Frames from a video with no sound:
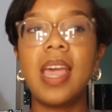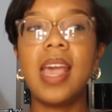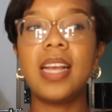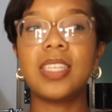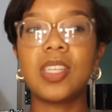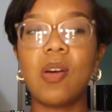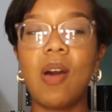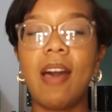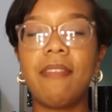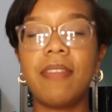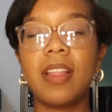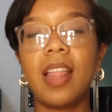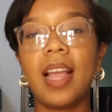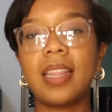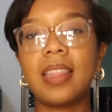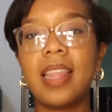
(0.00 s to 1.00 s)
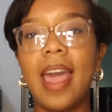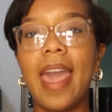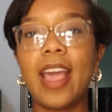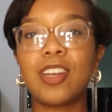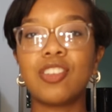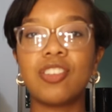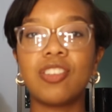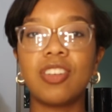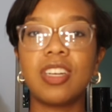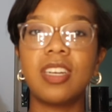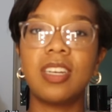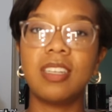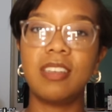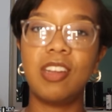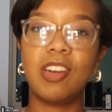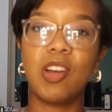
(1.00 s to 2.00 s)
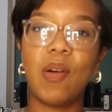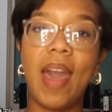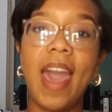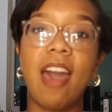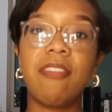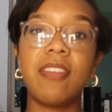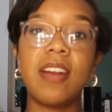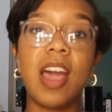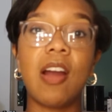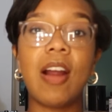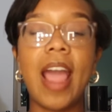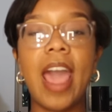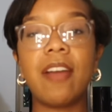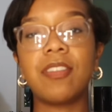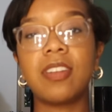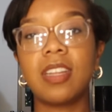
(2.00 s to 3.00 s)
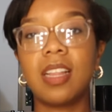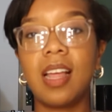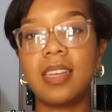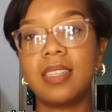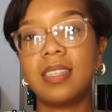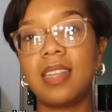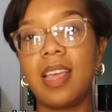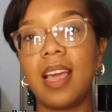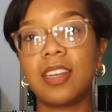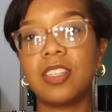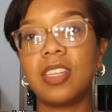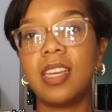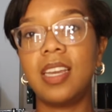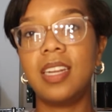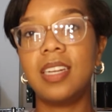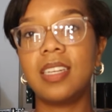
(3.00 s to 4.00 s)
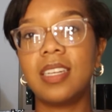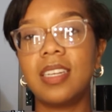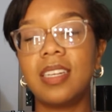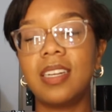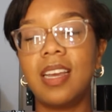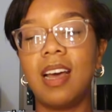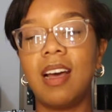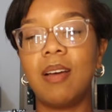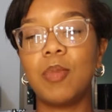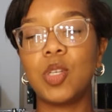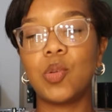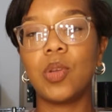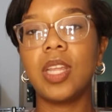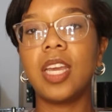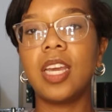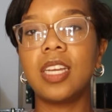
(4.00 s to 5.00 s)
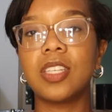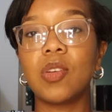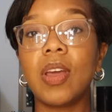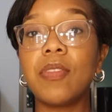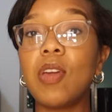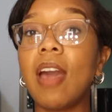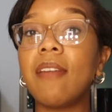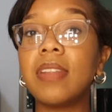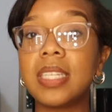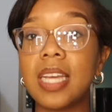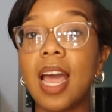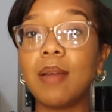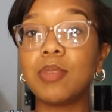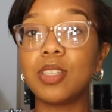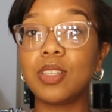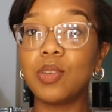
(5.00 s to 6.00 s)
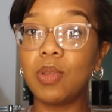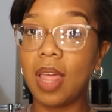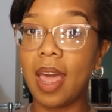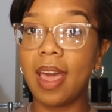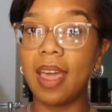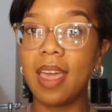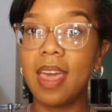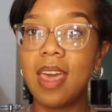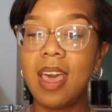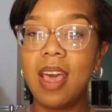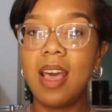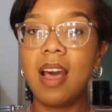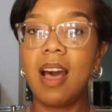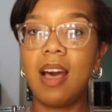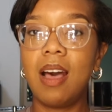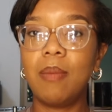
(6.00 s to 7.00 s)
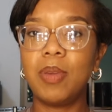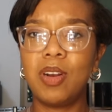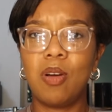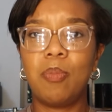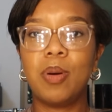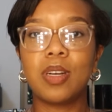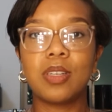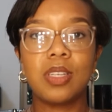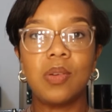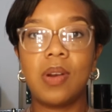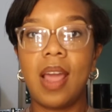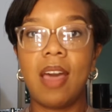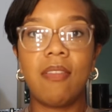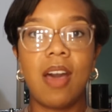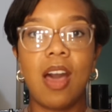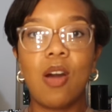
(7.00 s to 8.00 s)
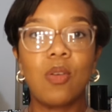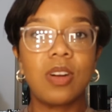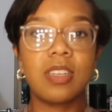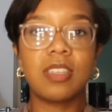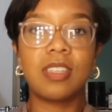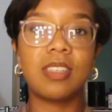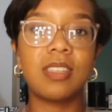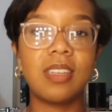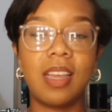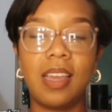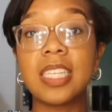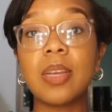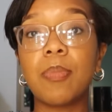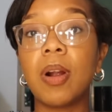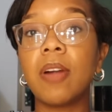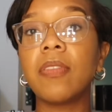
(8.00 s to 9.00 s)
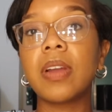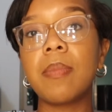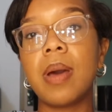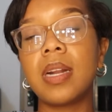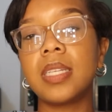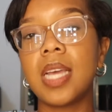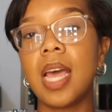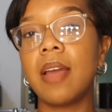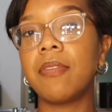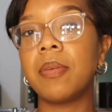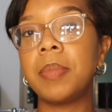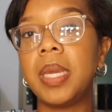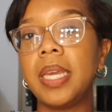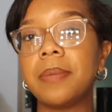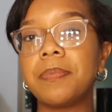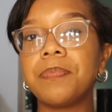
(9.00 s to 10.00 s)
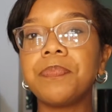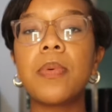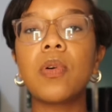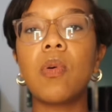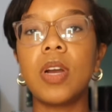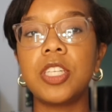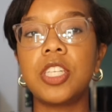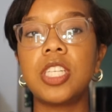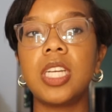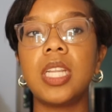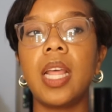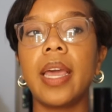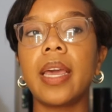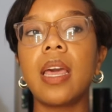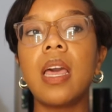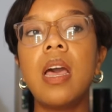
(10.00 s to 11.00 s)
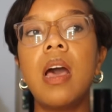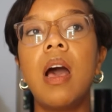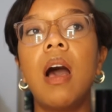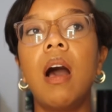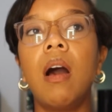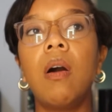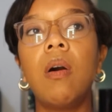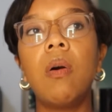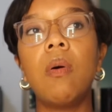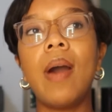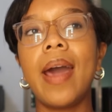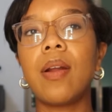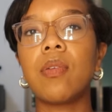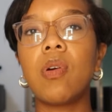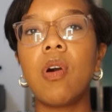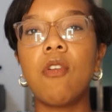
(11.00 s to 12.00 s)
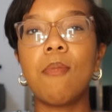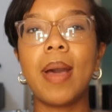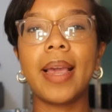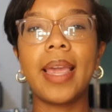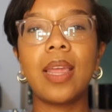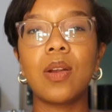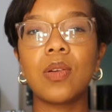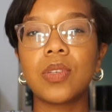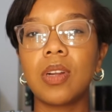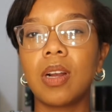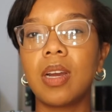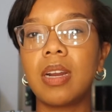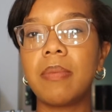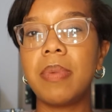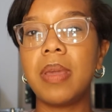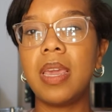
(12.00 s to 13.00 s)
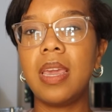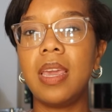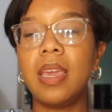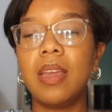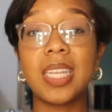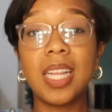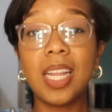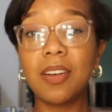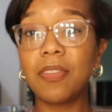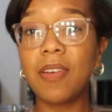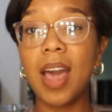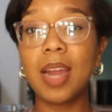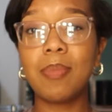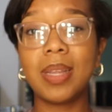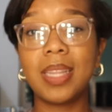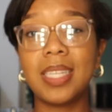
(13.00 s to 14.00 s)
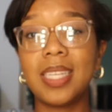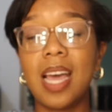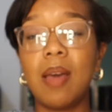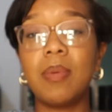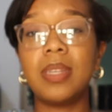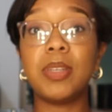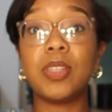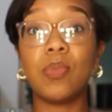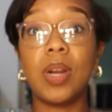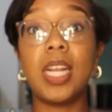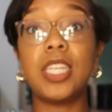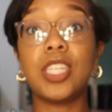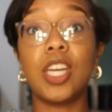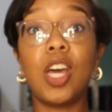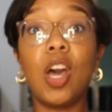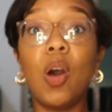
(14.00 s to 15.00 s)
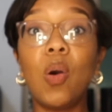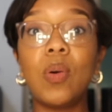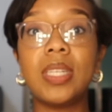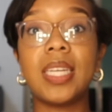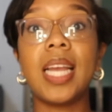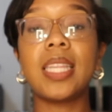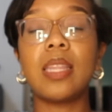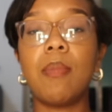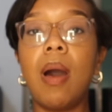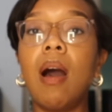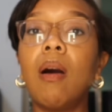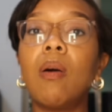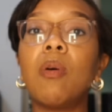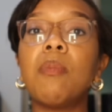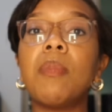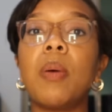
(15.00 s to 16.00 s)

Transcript: And so I feel like the extra, you know, half an hour after the classes actually ended is really good. So if you have the time to do that, you know, book 2.5 hours. It's the perfect amount of time for me. People question like, oh, I don't know if my candles are going to be solidified by the time it's ready to go and take them home.